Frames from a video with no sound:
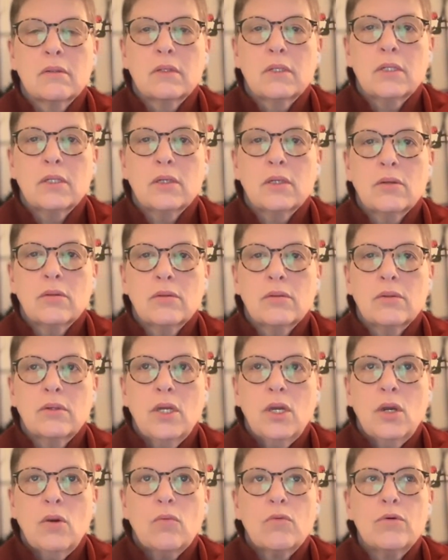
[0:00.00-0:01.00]
You know,
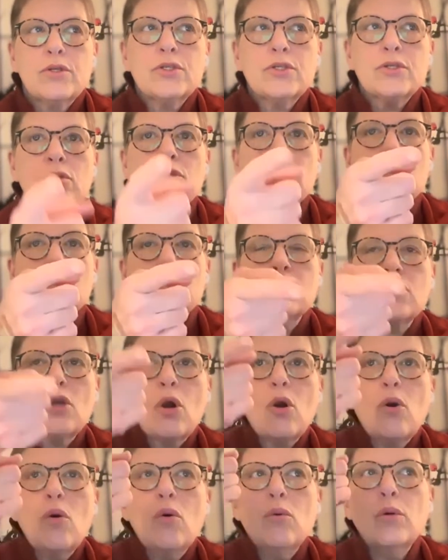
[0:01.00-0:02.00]
we're
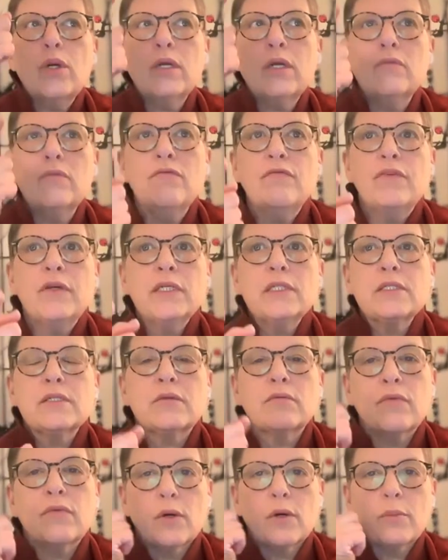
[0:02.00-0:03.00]
so convinced
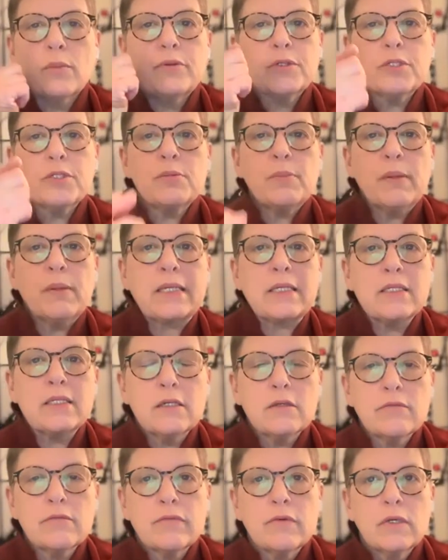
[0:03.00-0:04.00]
of our
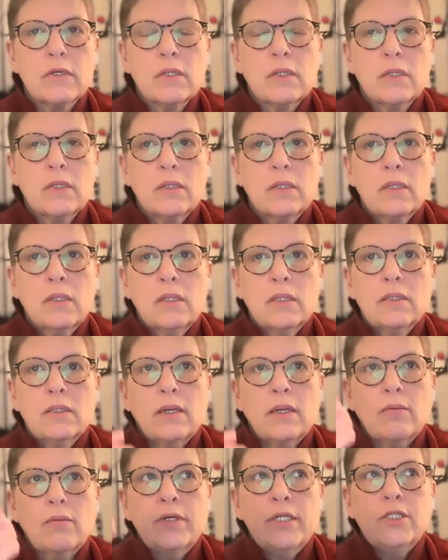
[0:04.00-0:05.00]
perspective
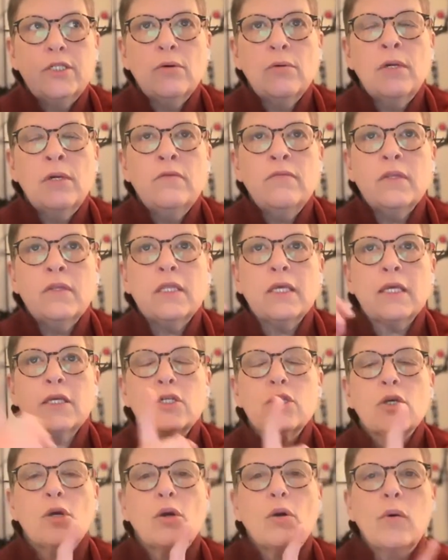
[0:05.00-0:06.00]
that we don't even
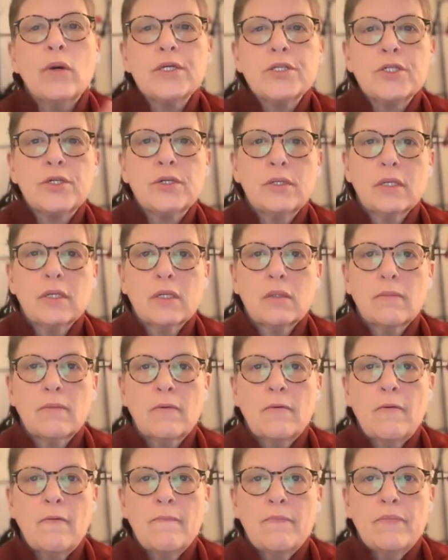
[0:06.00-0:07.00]
think to question it.
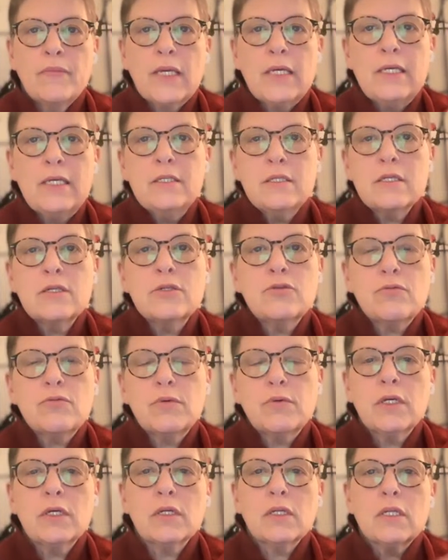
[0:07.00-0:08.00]
Is this
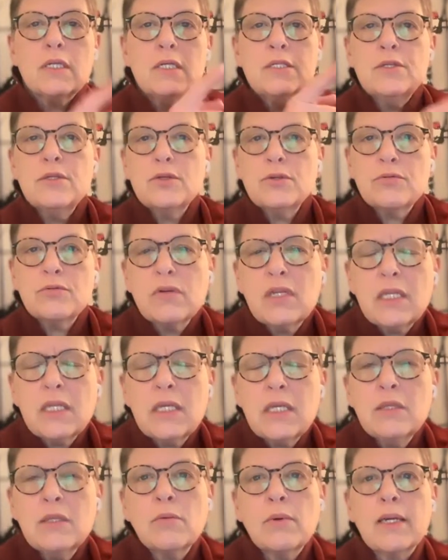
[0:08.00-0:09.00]
real? Is this
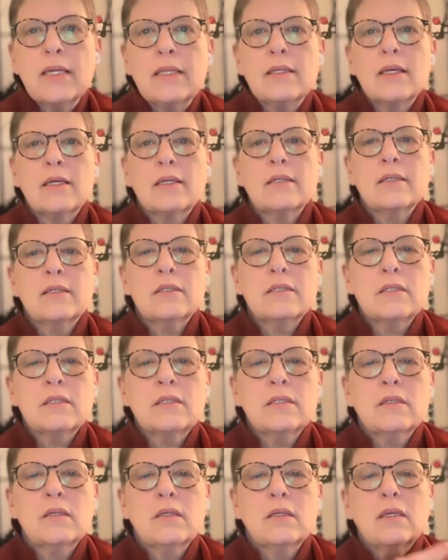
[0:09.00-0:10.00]
really the way that it
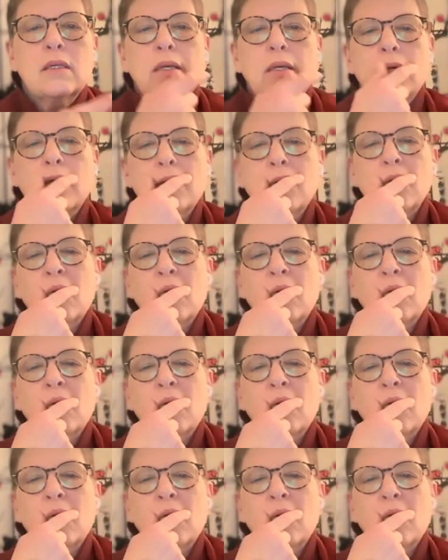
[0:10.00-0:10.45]
is? Yeah.